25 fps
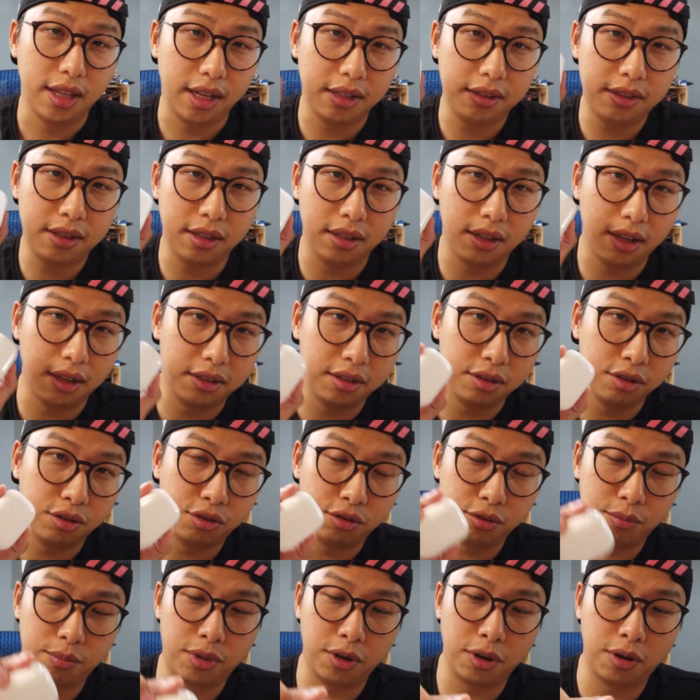that's it. That's a
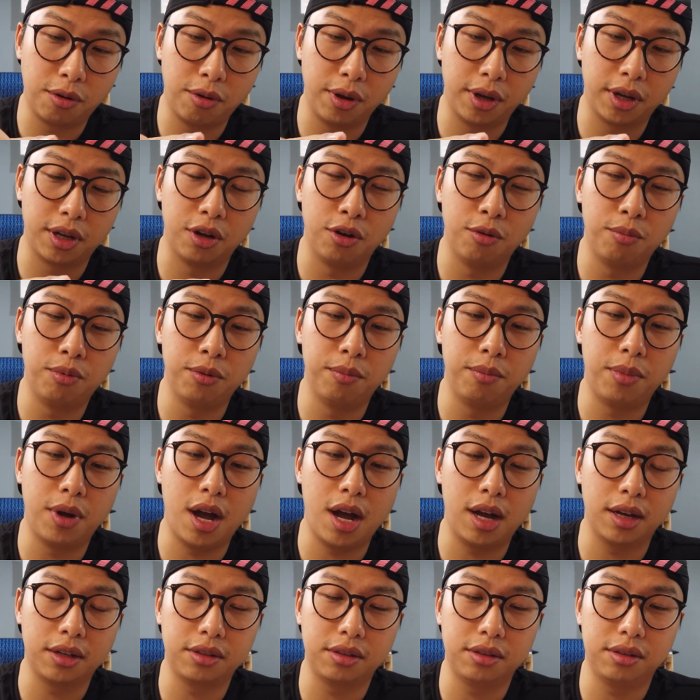super quick open
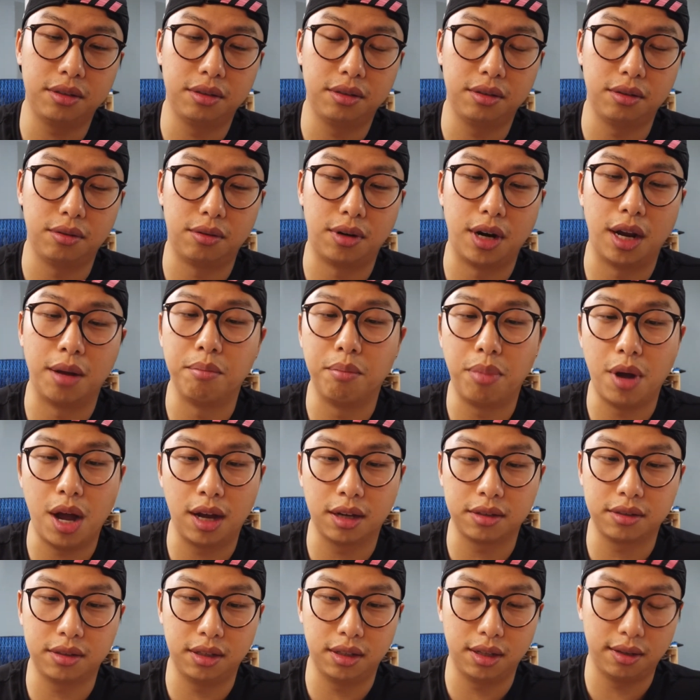box or
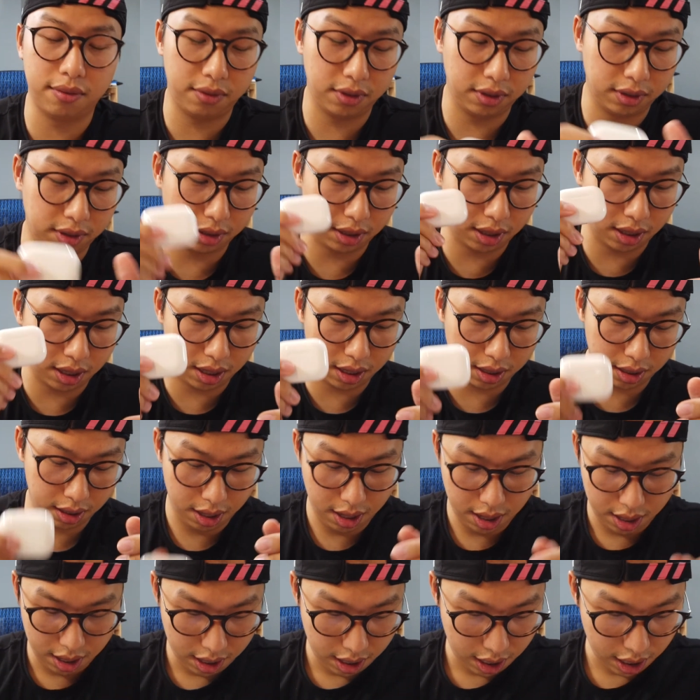unboxing of this
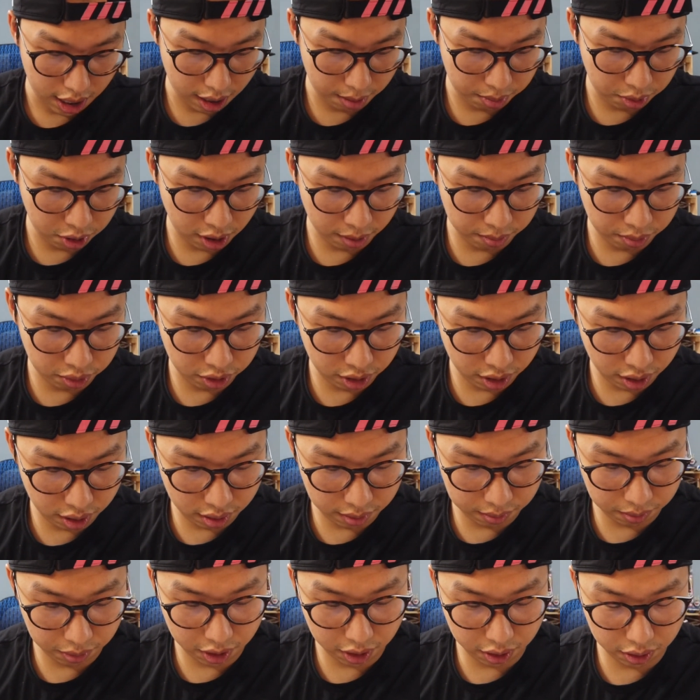AirPods
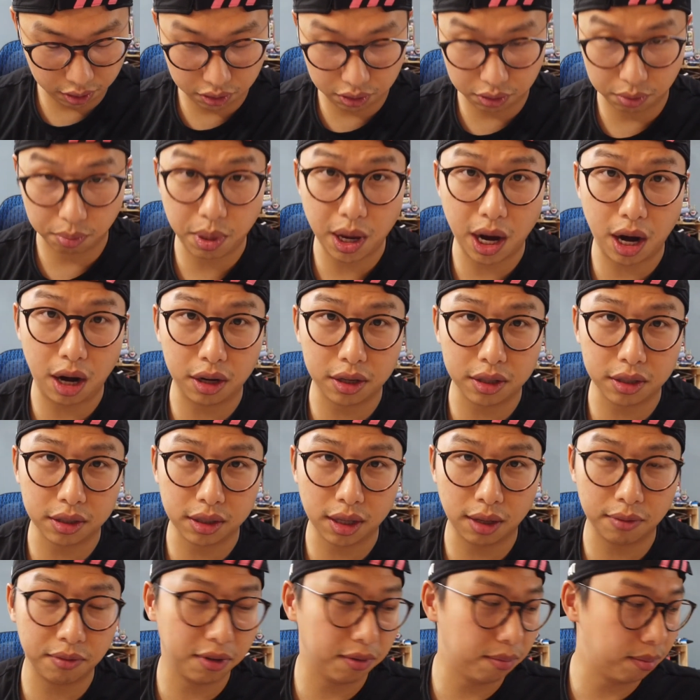Pro. I'm going to pair
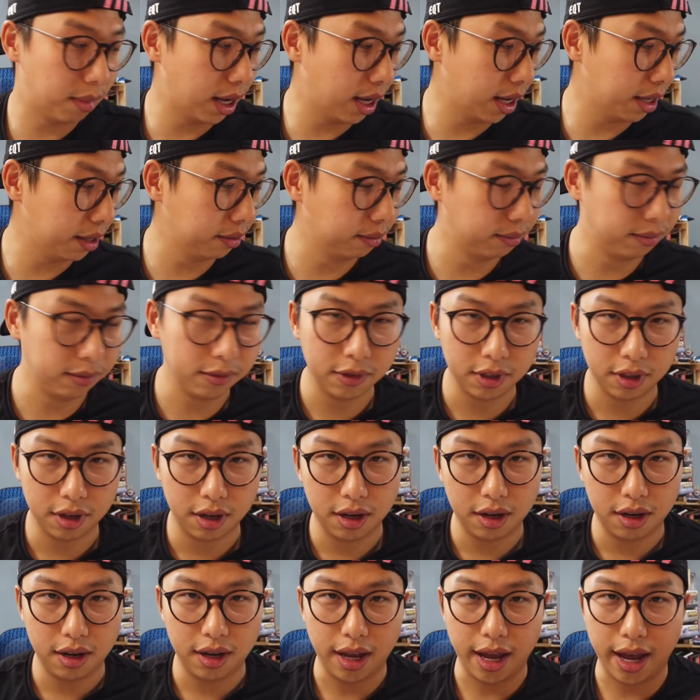this up with my
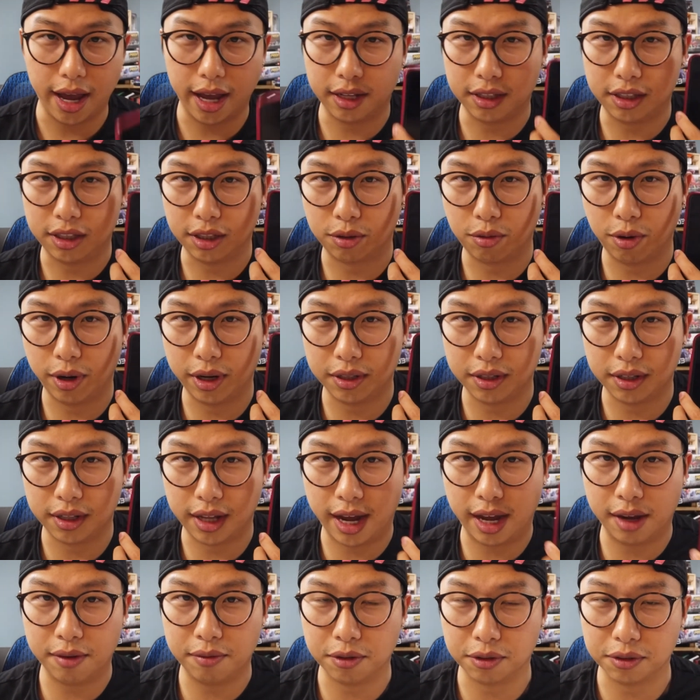antiquated
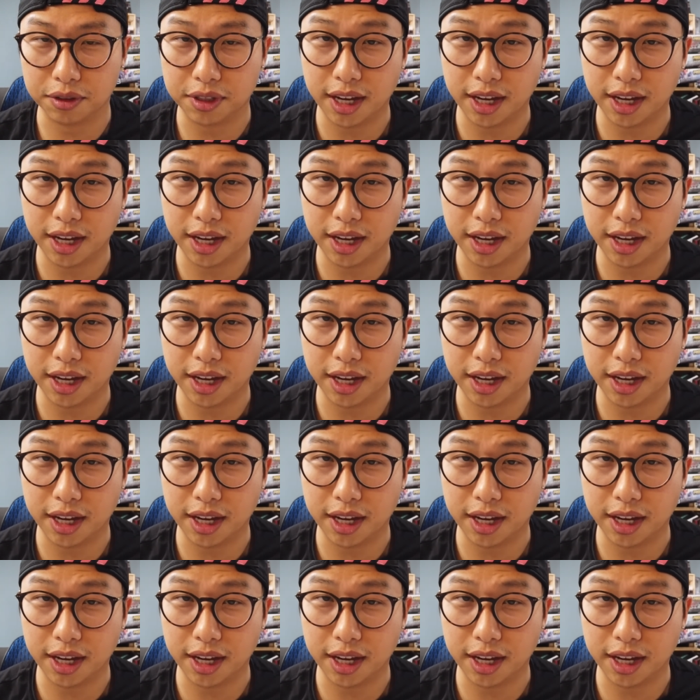iPhone